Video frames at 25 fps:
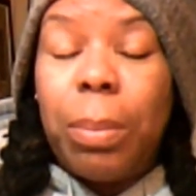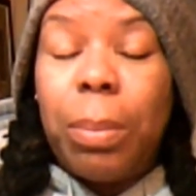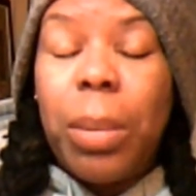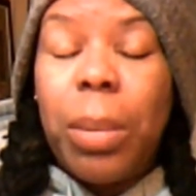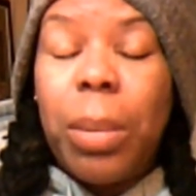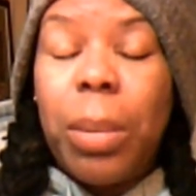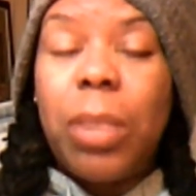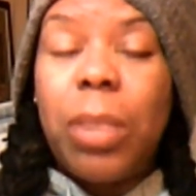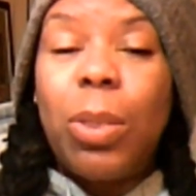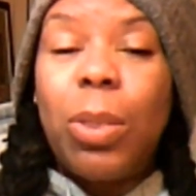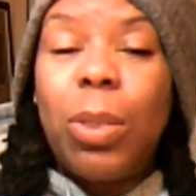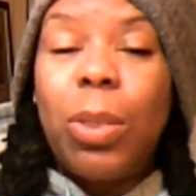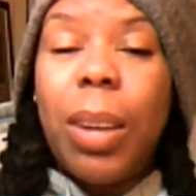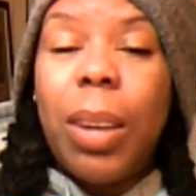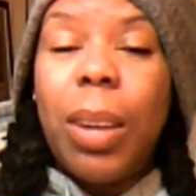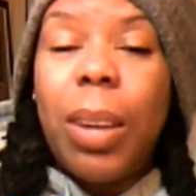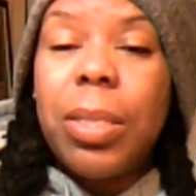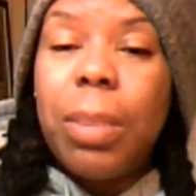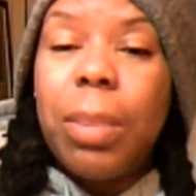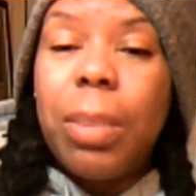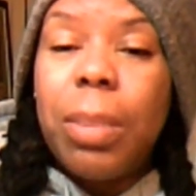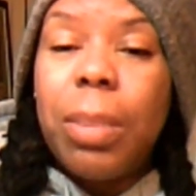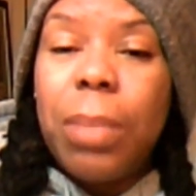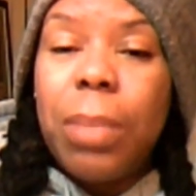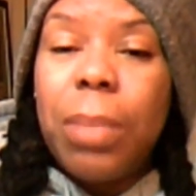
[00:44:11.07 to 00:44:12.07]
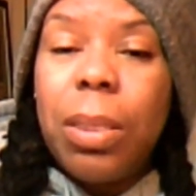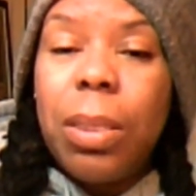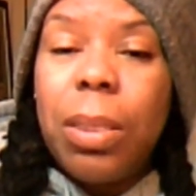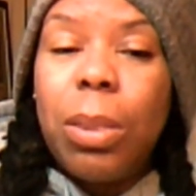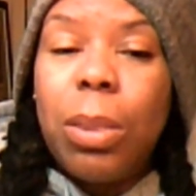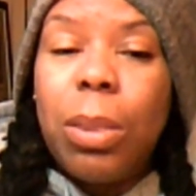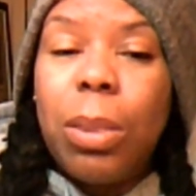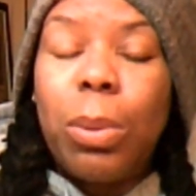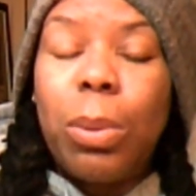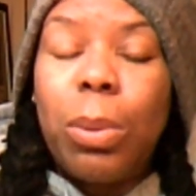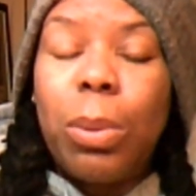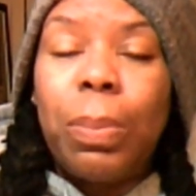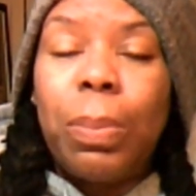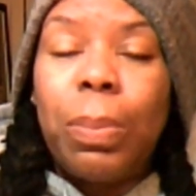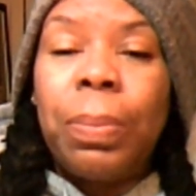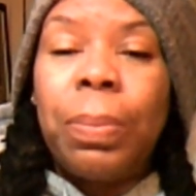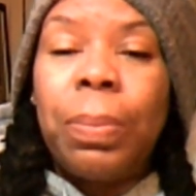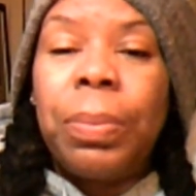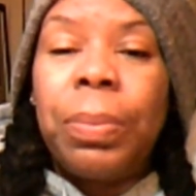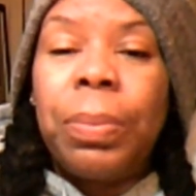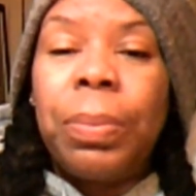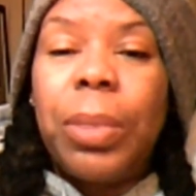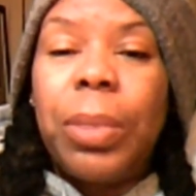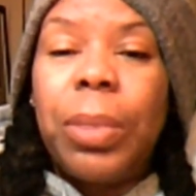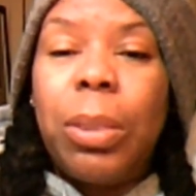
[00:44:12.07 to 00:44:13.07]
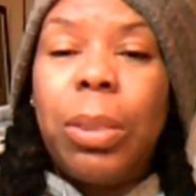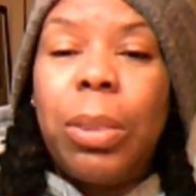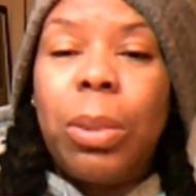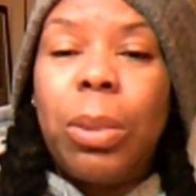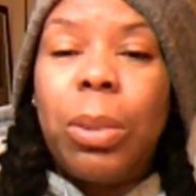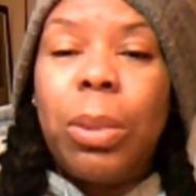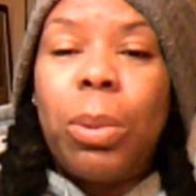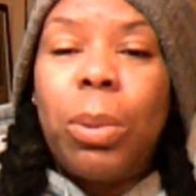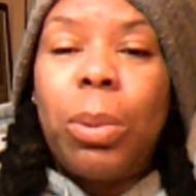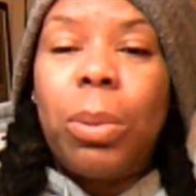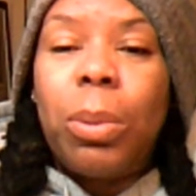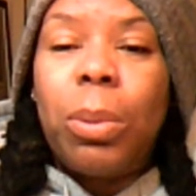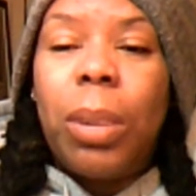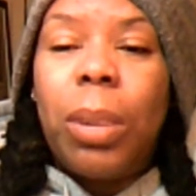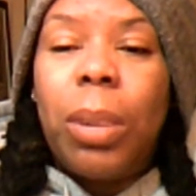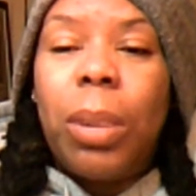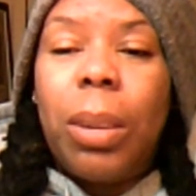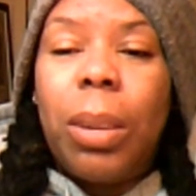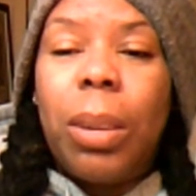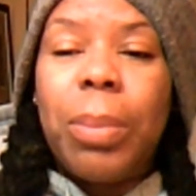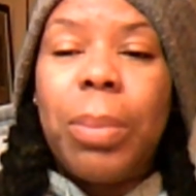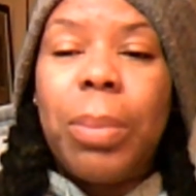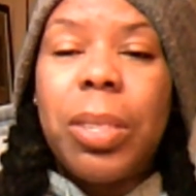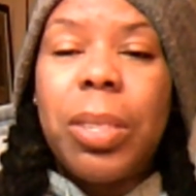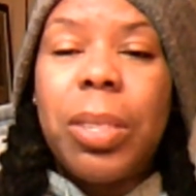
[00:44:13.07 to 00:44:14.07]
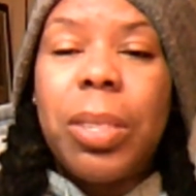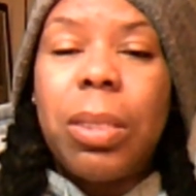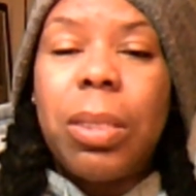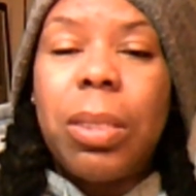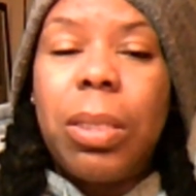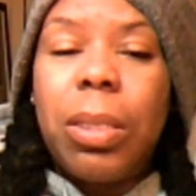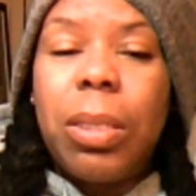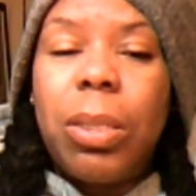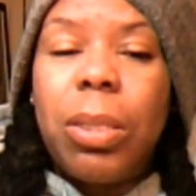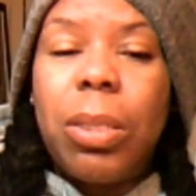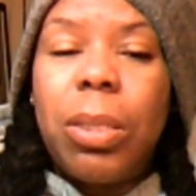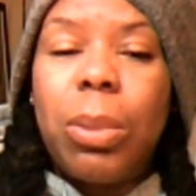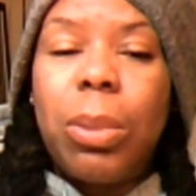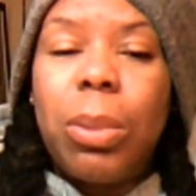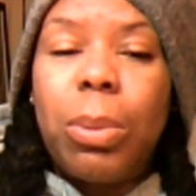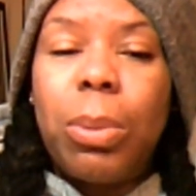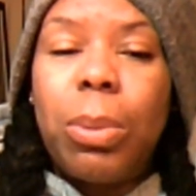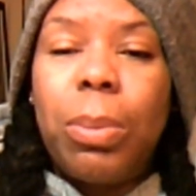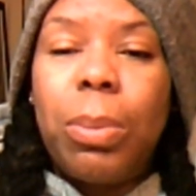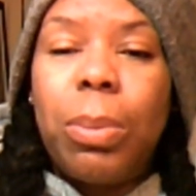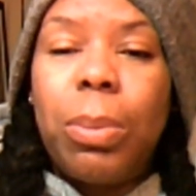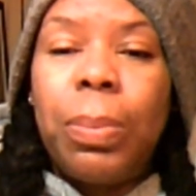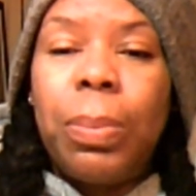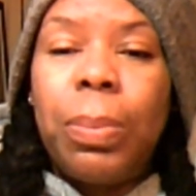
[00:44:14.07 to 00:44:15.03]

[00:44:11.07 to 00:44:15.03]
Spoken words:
But try something new. It's good to